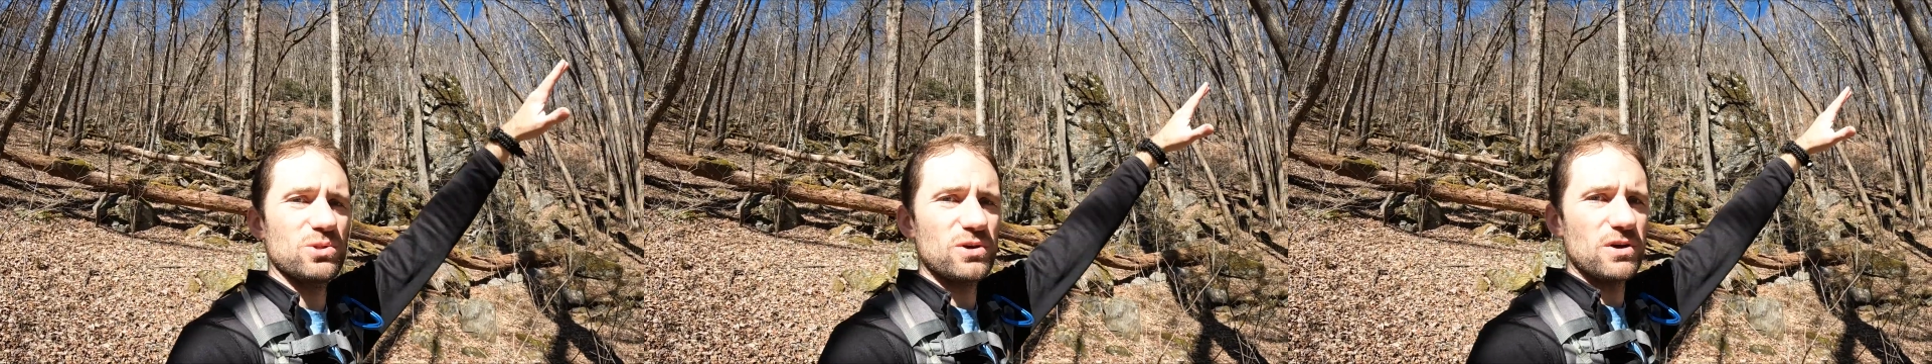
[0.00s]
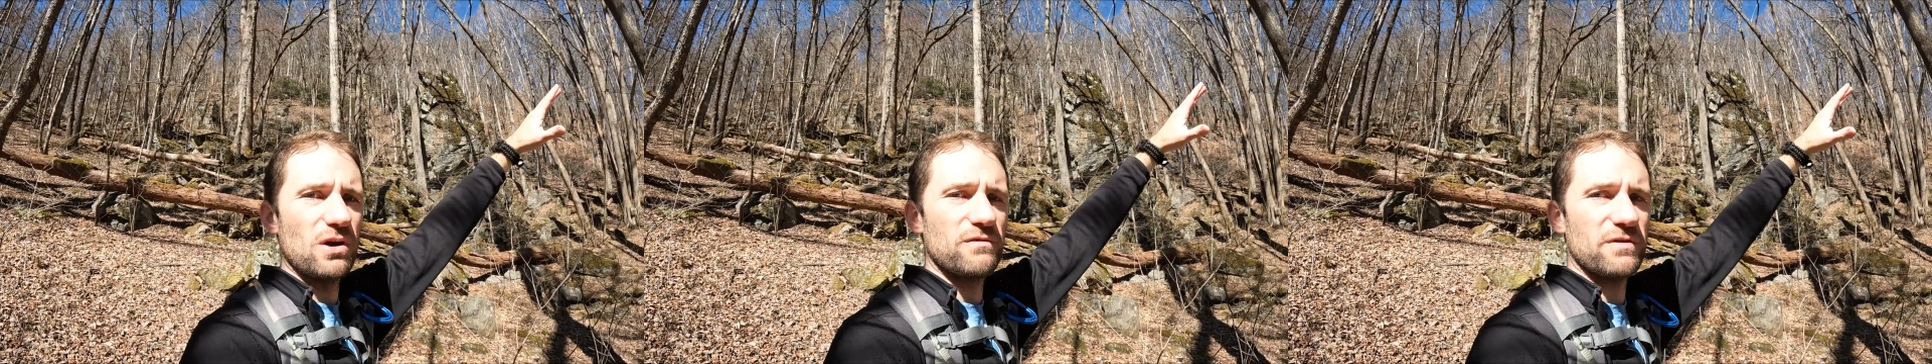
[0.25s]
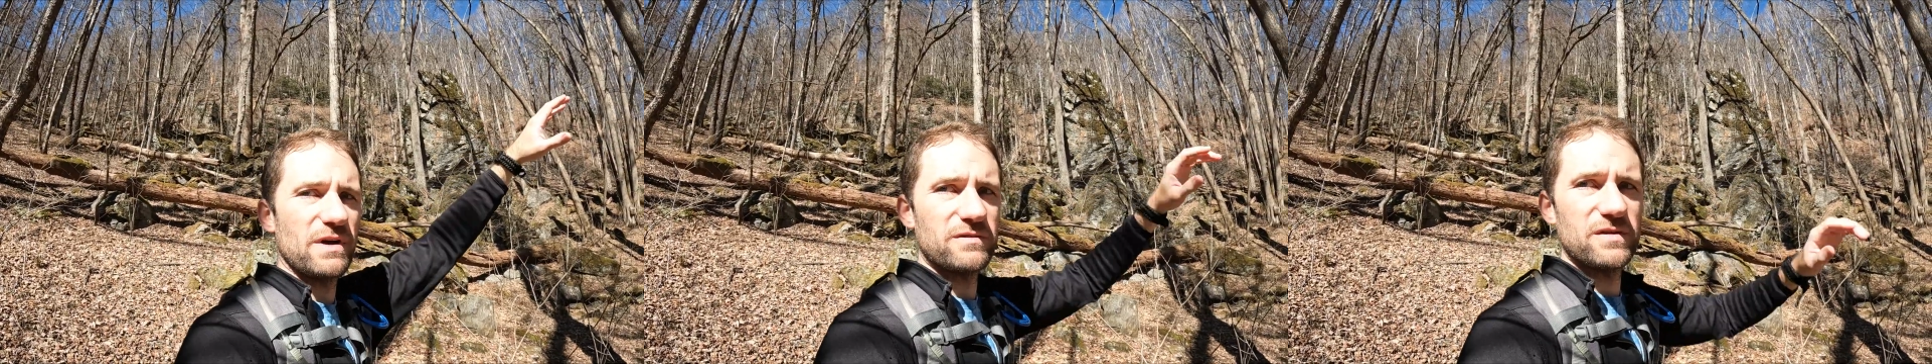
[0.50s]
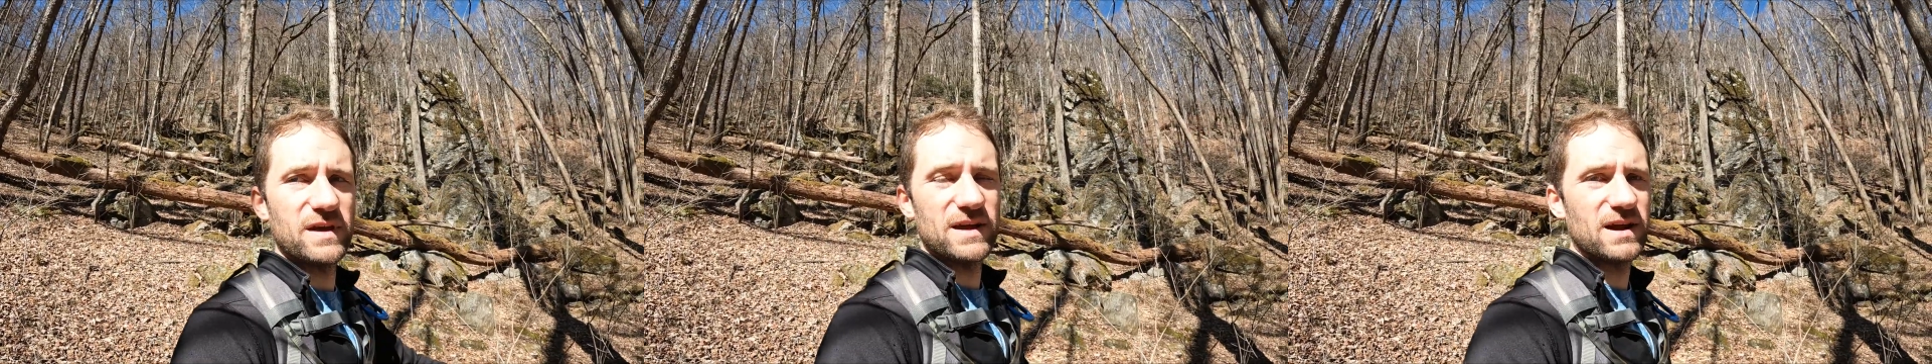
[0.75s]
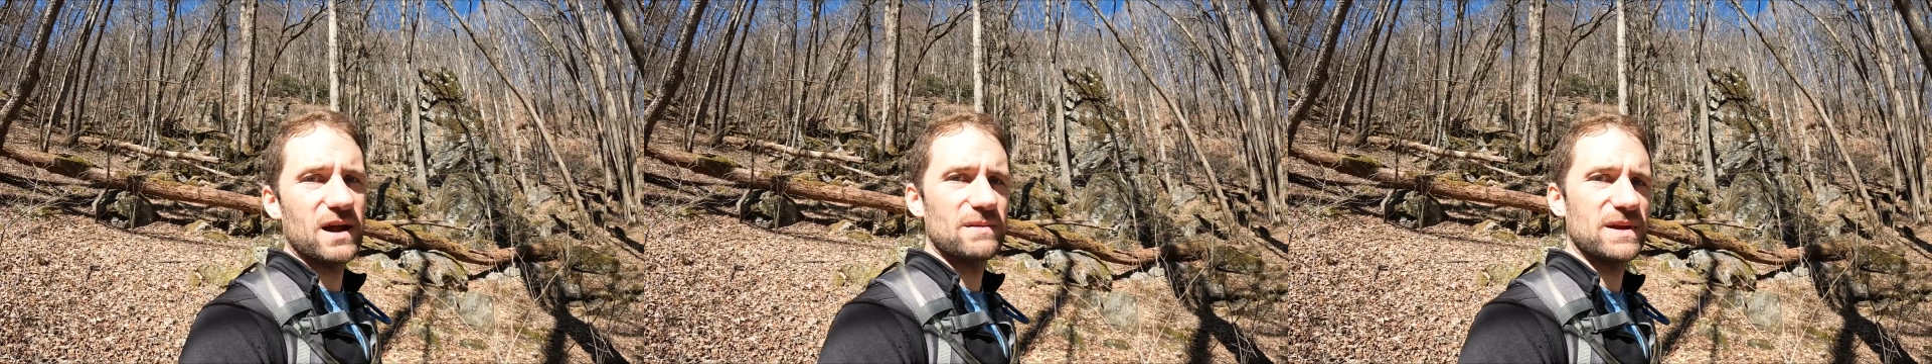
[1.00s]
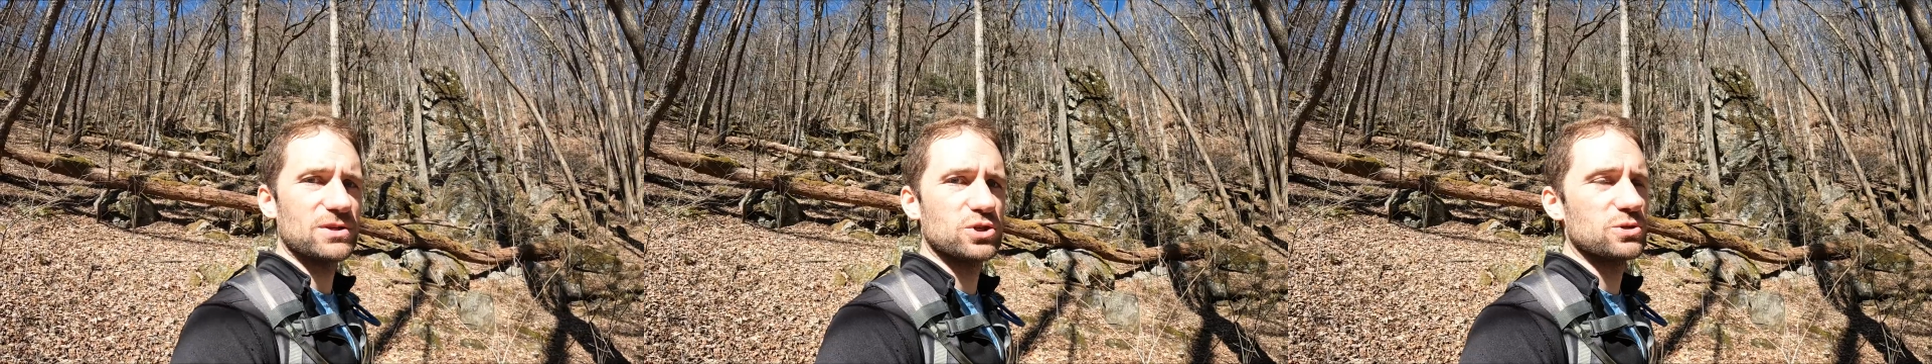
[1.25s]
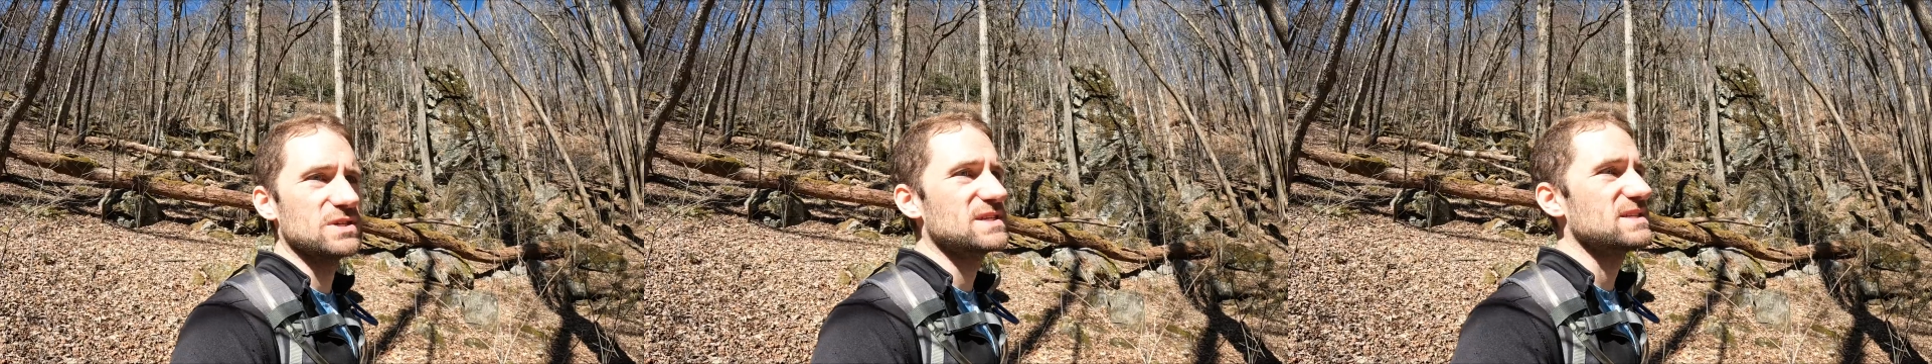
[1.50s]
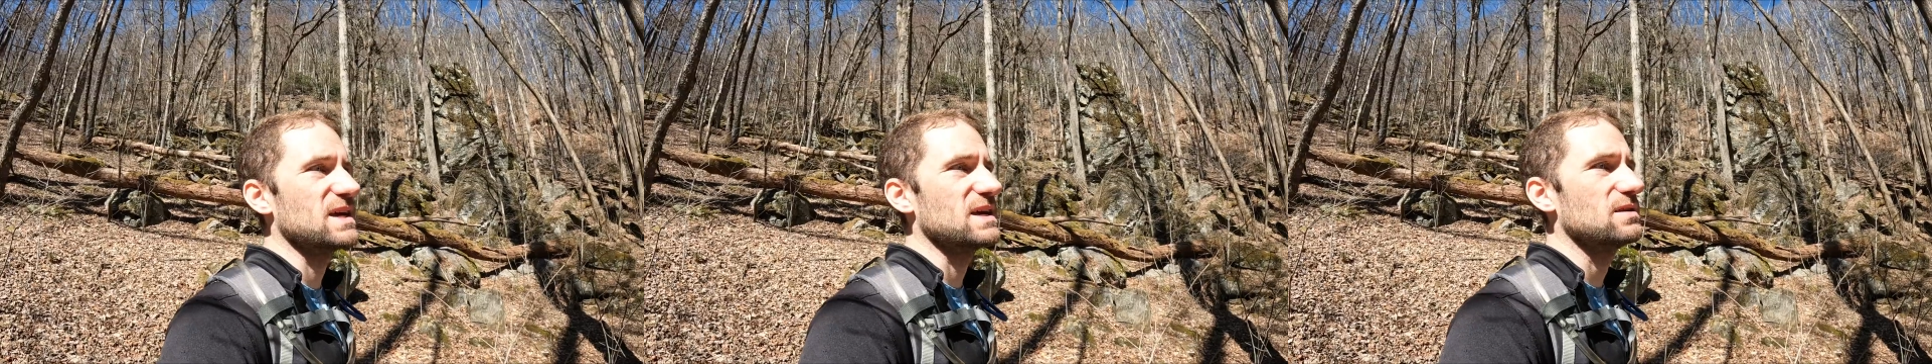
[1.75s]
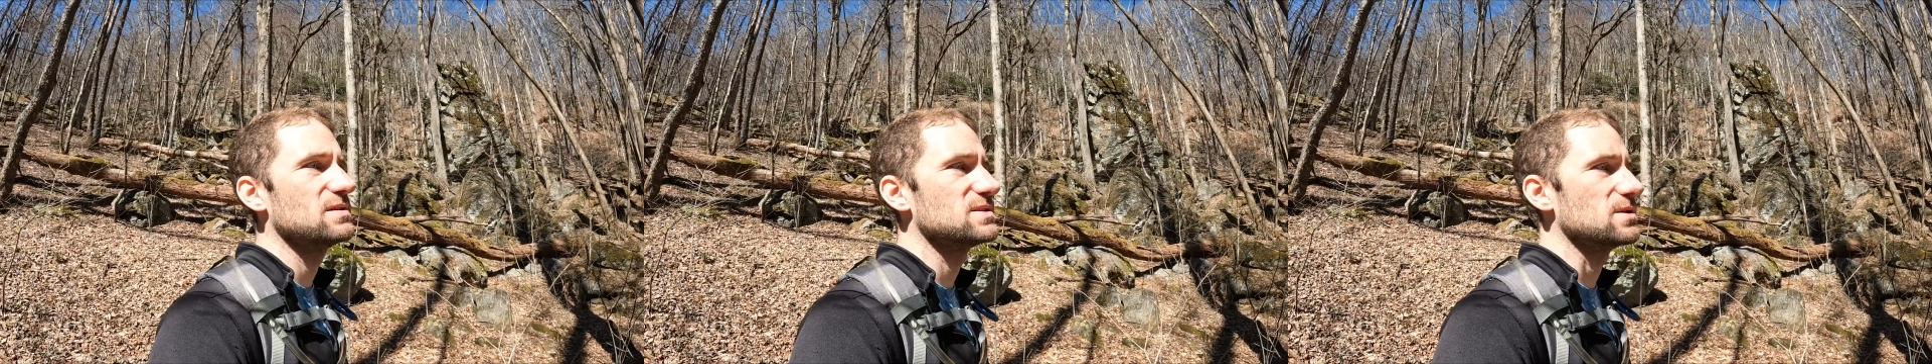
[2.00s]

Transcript: look over everything, kind of like a tree stand.